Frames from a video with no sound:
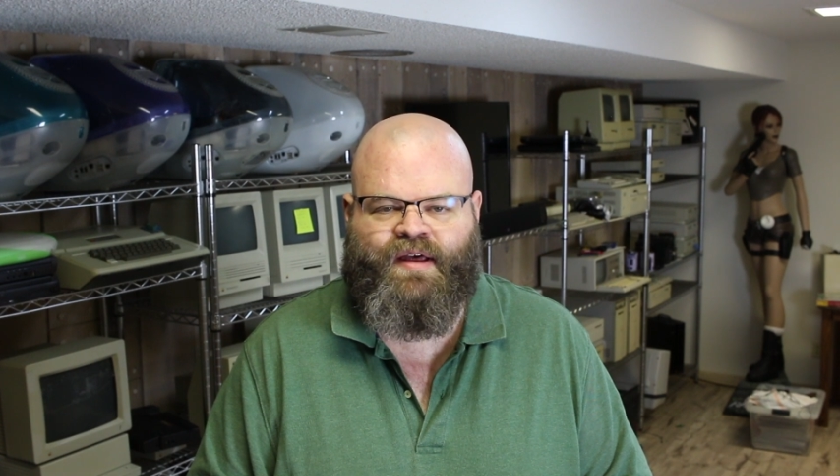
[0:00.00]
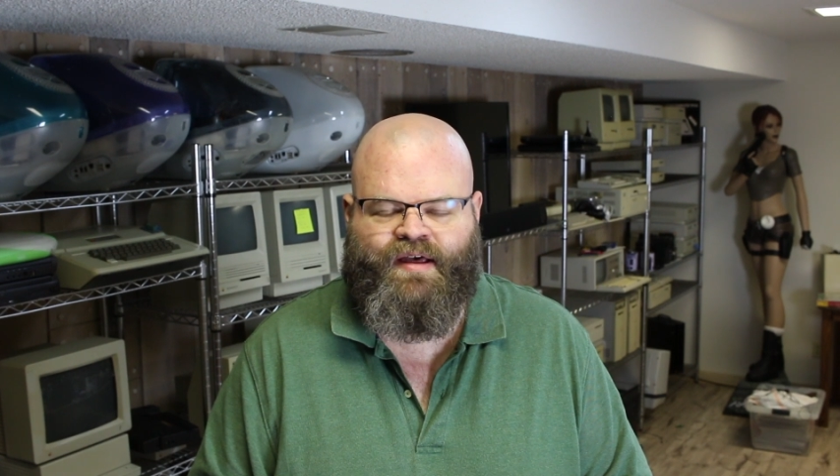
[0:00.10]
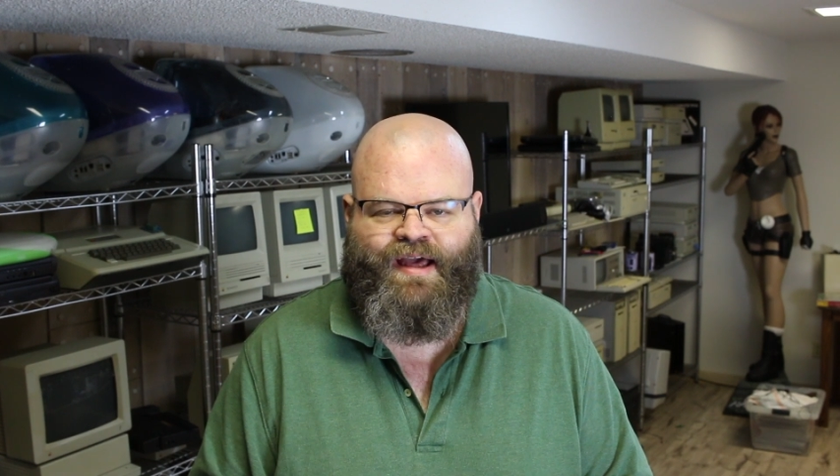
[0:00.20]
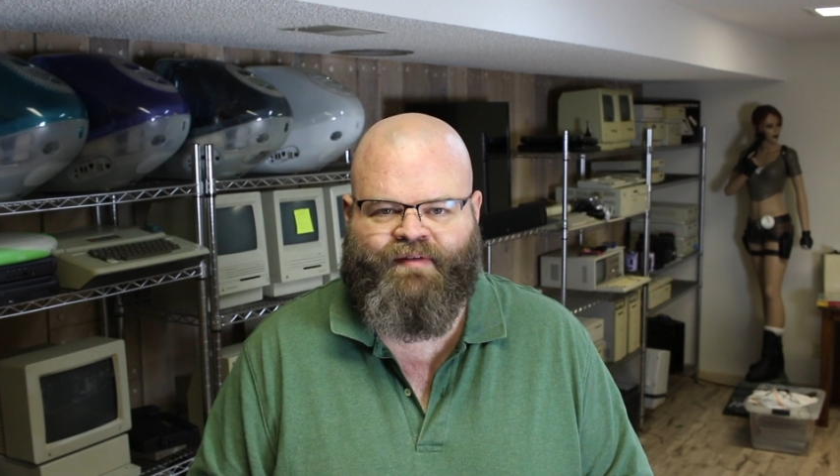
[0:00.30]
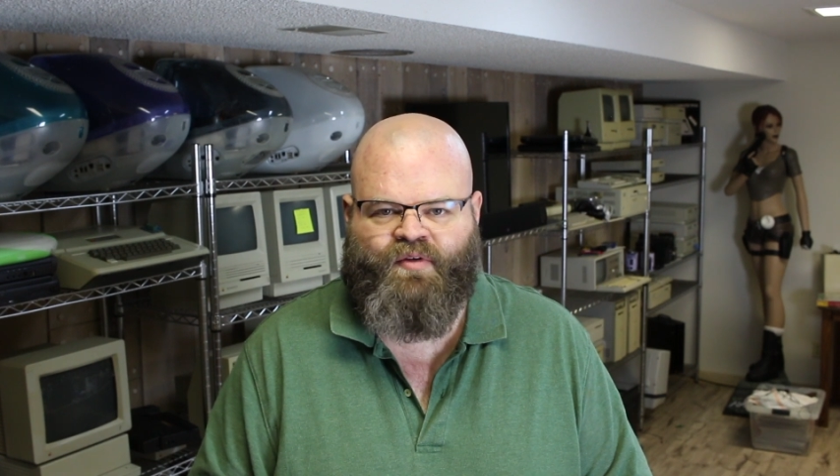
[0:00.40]

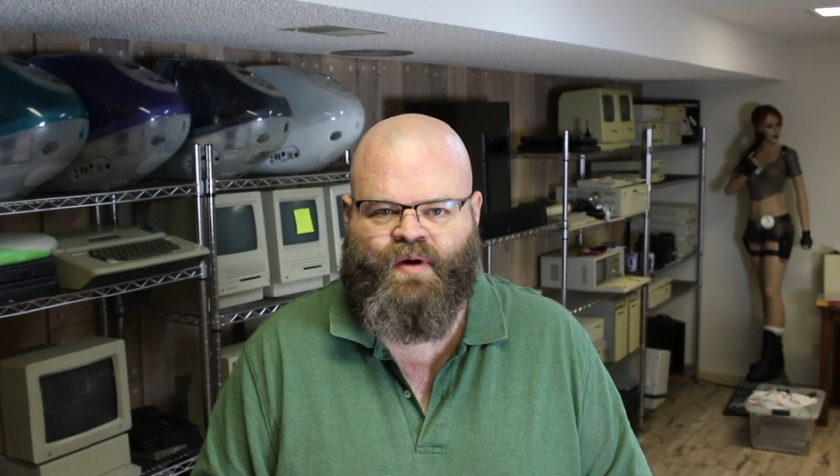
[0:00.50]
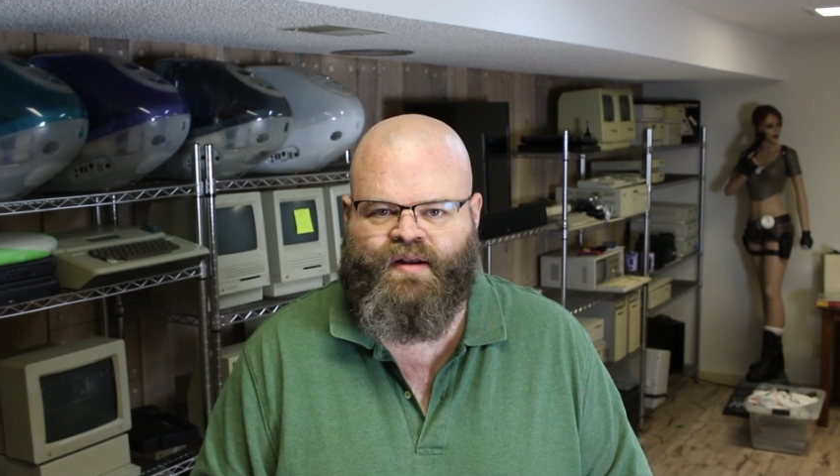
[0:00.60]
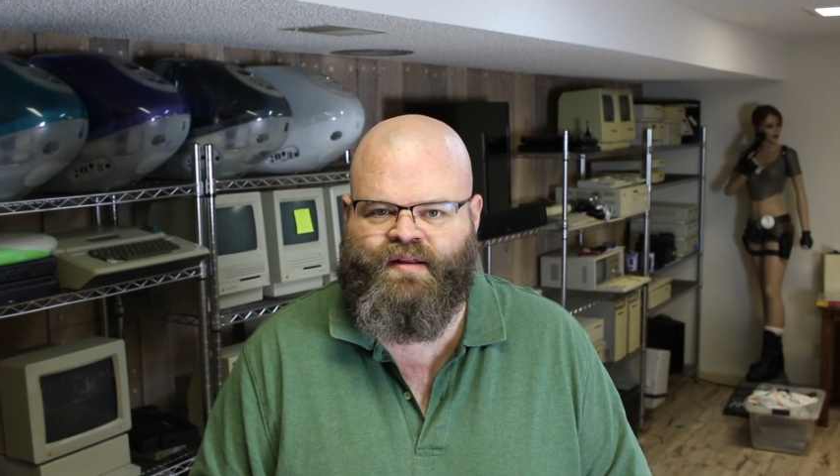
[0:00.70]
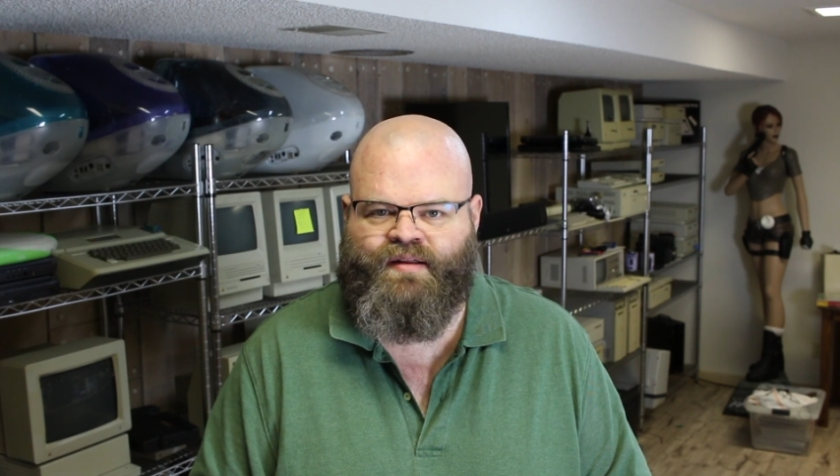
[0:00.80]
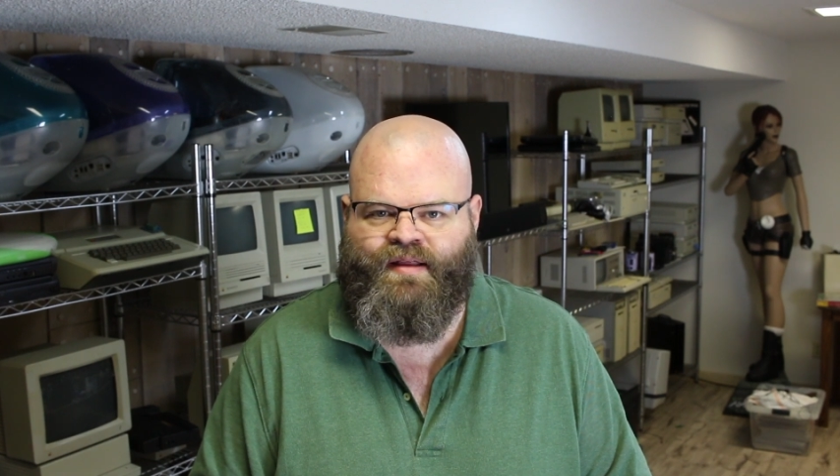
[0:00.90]
Hey
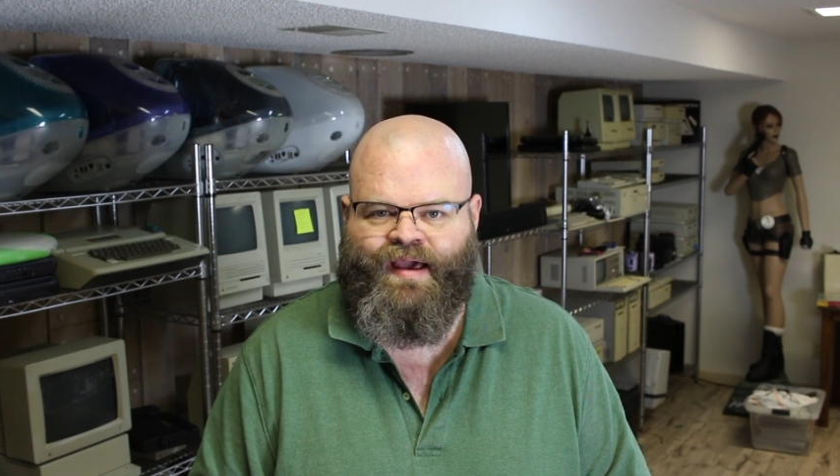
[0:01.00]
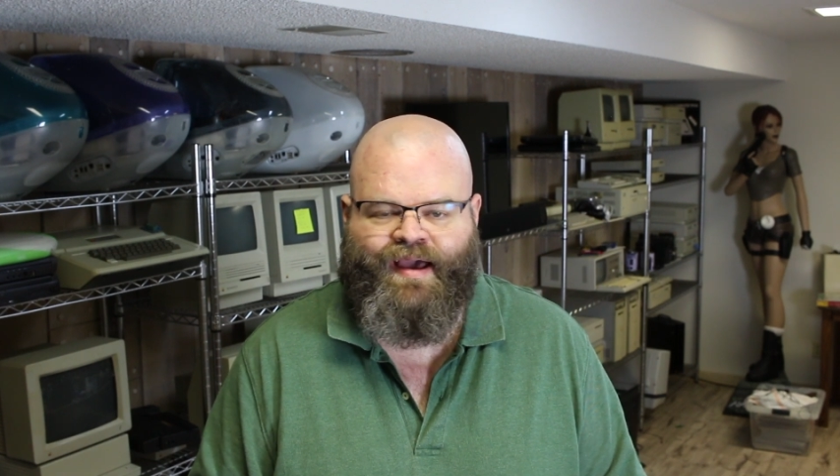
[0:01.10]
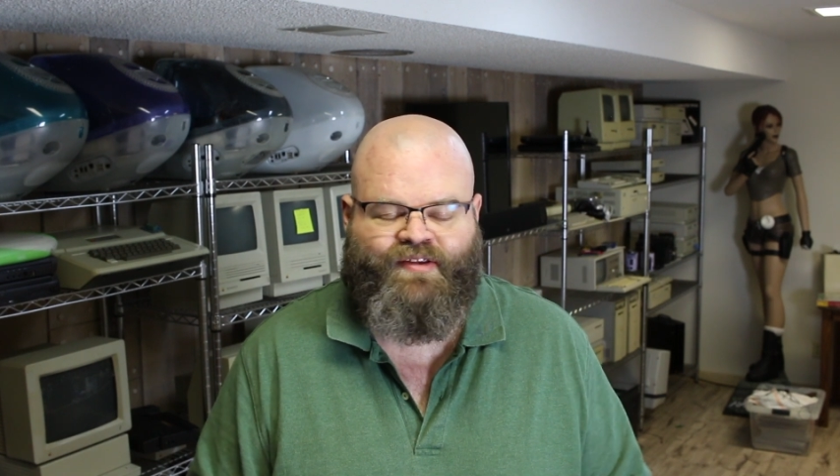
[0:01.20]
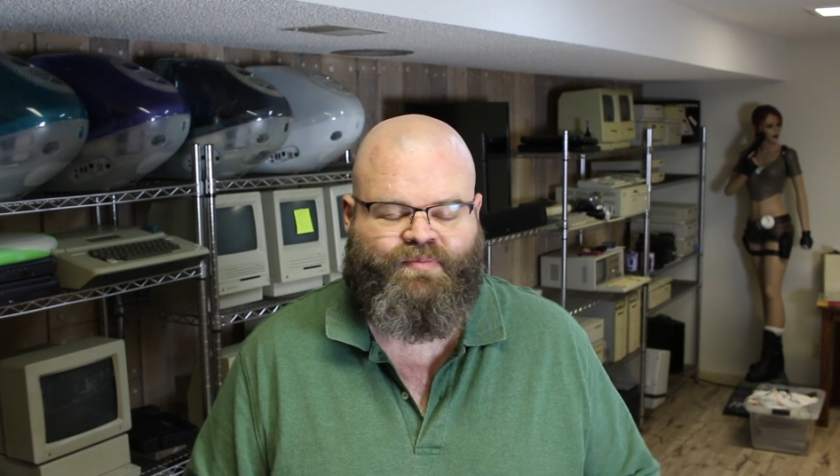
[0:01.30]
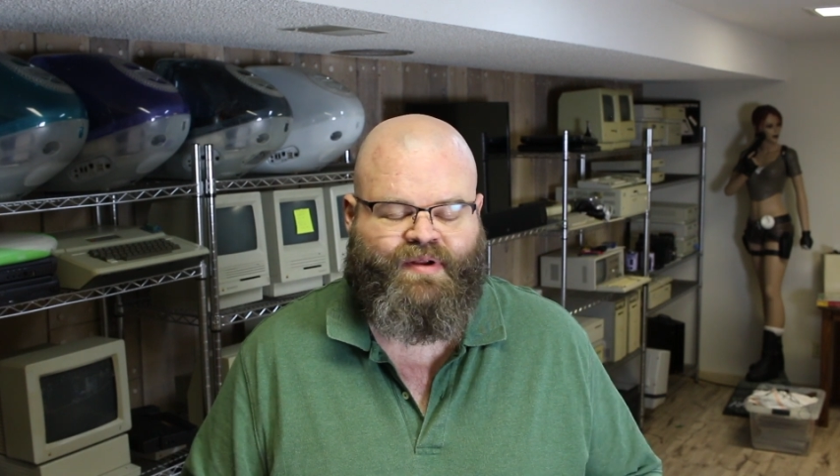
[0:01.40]
everyone.
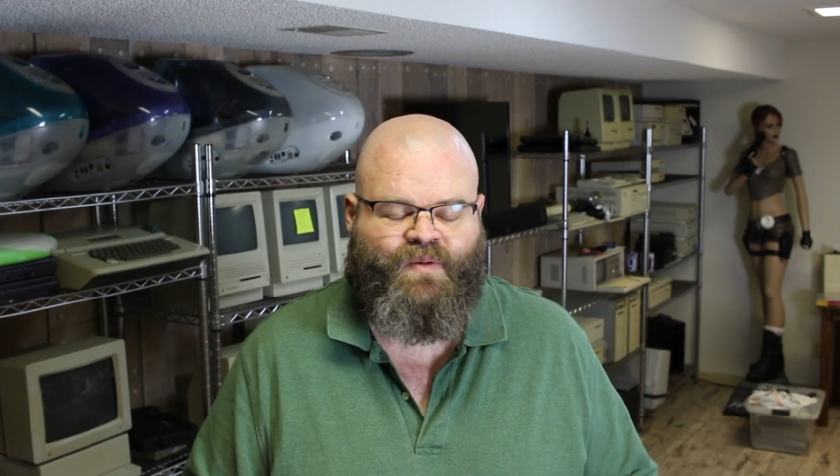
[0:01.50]
Hey, it's been